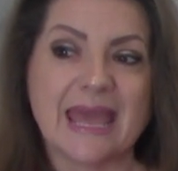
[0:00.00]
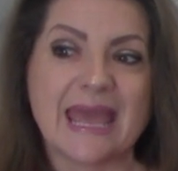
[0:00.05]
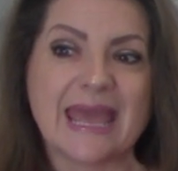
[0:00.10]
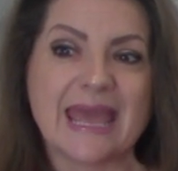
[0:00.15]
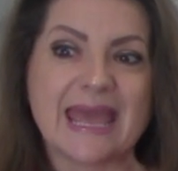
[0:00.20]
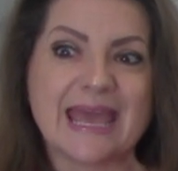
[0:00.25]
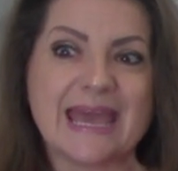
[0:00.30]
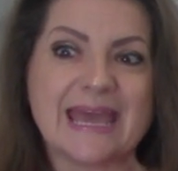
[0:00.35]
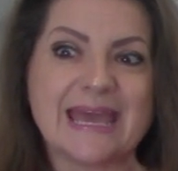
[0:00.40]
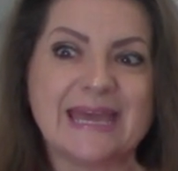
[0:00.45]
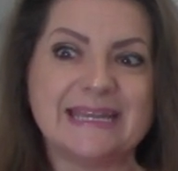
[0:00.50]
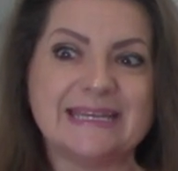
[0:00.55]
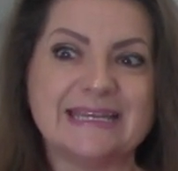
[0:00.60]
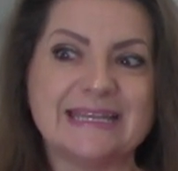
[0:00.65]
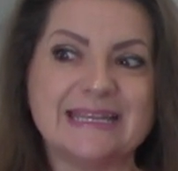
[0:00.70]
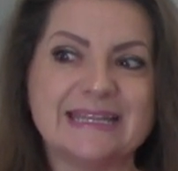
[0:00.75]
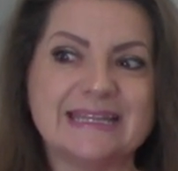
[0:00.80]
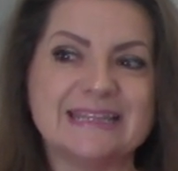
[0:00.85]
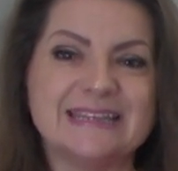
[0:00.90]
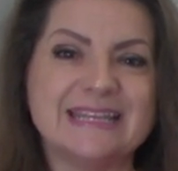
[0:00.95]

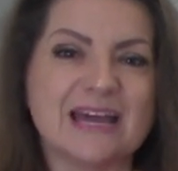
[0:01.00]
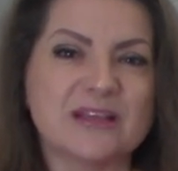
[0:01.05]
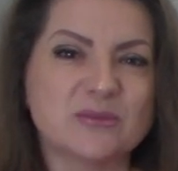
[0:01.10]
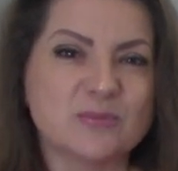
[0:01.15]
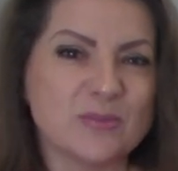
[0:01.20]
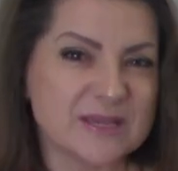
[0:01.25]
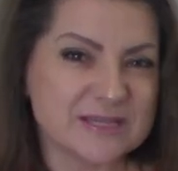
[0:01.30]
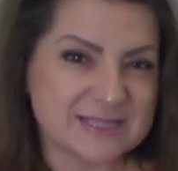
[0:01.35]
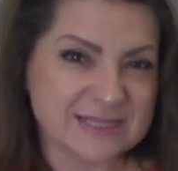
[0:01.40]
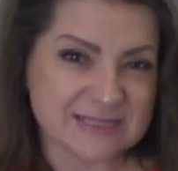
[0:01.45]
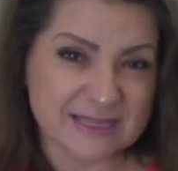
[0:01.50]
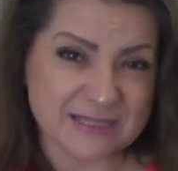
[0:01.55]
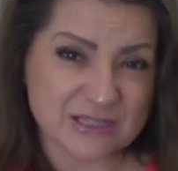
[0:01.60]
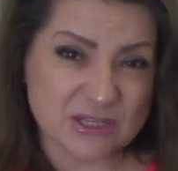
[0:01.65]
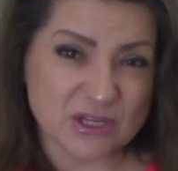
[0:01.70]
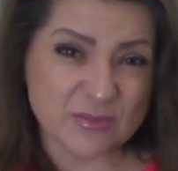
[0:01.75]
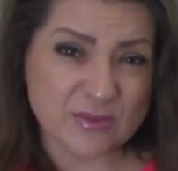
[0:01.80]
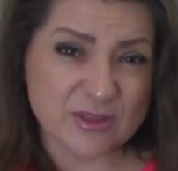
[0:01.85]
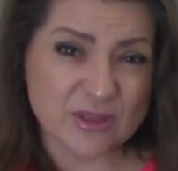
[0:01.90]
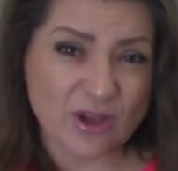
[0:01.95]
And that makes it a
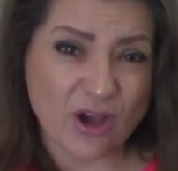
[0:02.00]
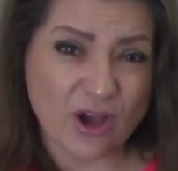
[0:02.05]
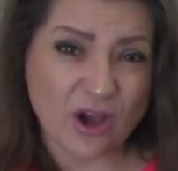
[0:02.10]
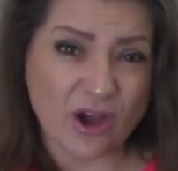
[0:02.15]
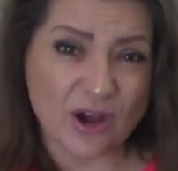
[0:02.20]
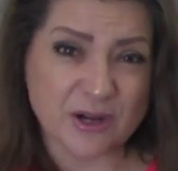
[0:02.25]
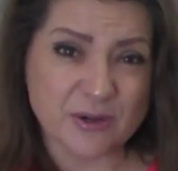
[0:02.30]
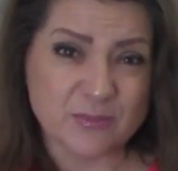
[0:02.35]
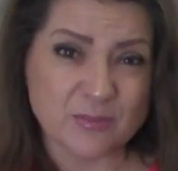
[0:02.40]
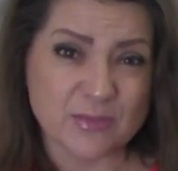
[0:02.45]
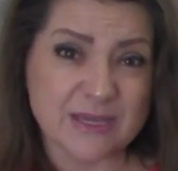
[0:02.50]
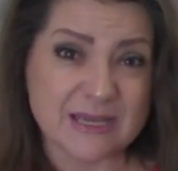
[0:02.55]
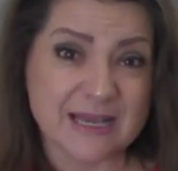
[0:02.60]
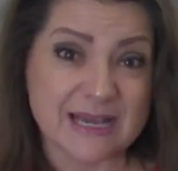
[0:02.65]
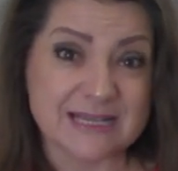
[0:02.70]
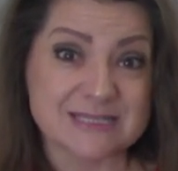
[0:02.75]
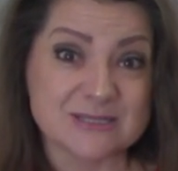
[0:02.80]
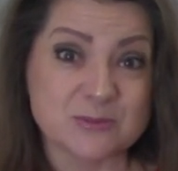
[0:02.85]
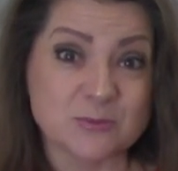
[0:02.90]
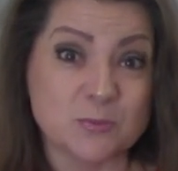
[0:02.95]
little bit hard
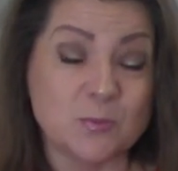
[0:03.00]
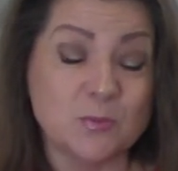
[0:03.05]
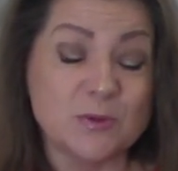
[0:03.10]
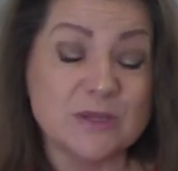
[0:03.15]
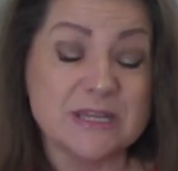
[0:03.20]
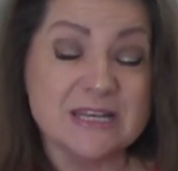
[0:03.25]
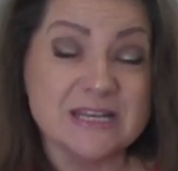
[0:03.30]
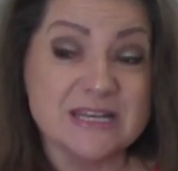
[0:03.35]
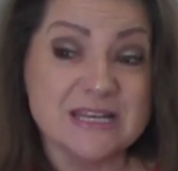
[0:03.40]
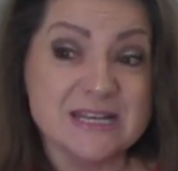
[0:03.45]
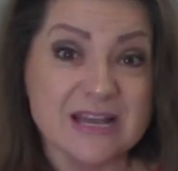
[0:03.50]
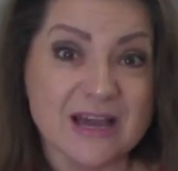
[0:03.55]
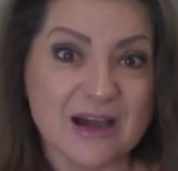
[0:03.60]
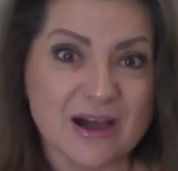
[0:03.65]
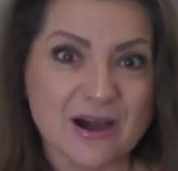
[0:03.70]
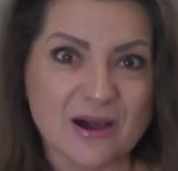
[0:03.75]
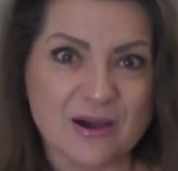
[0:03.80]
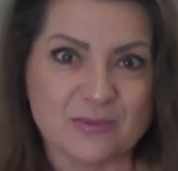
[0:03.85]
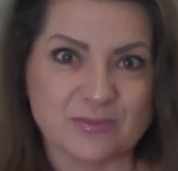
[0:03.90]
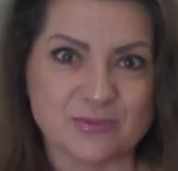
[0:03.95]
because we
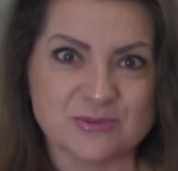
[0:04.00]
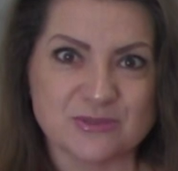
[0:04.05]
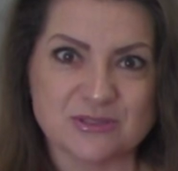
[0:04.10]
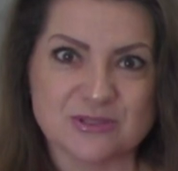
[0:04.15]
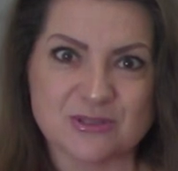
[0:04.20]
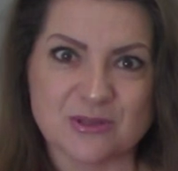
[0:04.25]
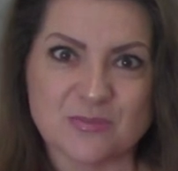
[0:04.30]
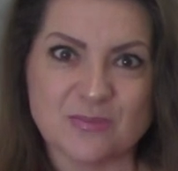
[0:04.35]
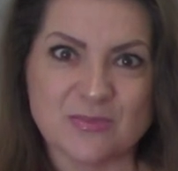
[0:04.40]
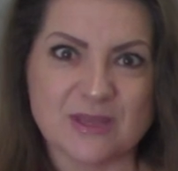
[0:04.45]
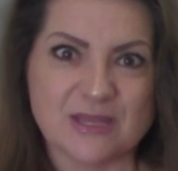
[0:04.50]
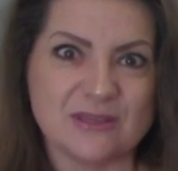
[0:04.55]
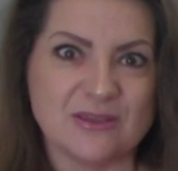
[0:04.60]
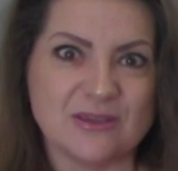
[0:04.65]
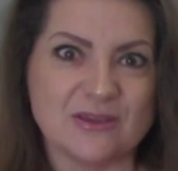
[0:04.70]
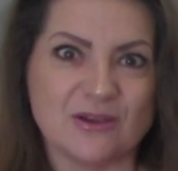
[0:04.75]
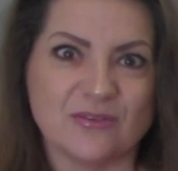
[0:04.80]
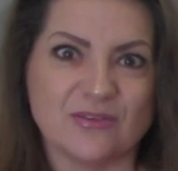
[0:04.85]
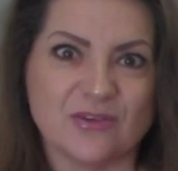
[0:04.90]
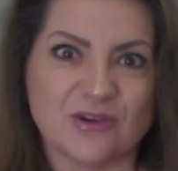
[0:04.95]
love so
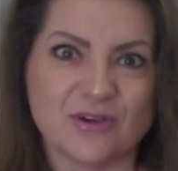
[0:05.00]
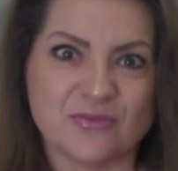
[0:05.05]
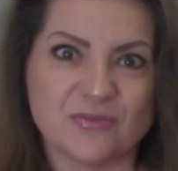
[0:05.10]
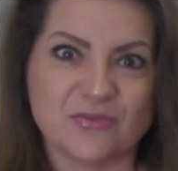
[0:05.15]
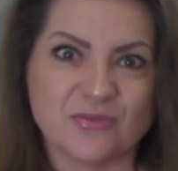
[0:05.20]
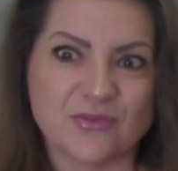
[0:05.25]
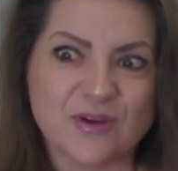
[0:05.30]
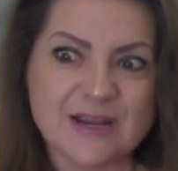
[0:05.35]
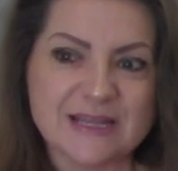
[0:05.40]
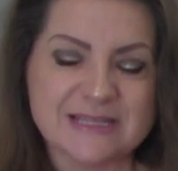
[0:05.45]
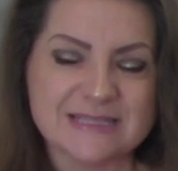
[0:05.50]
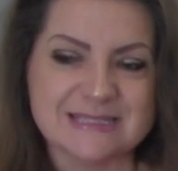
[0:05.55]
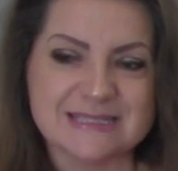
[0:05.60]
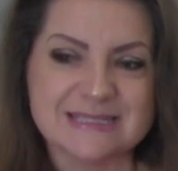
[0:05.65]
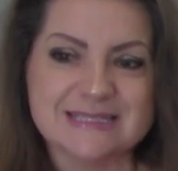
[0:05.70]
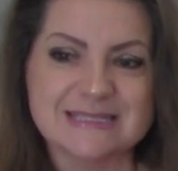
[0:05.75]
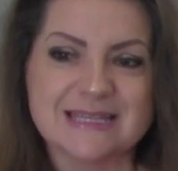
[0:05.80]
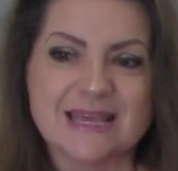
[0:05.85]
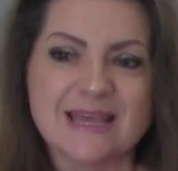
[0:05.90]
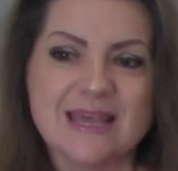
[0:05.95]
many of her
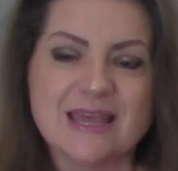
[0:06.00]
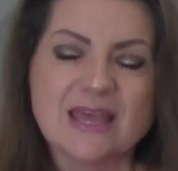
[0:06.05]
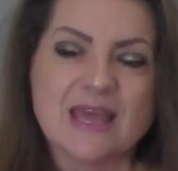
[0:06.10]
friends.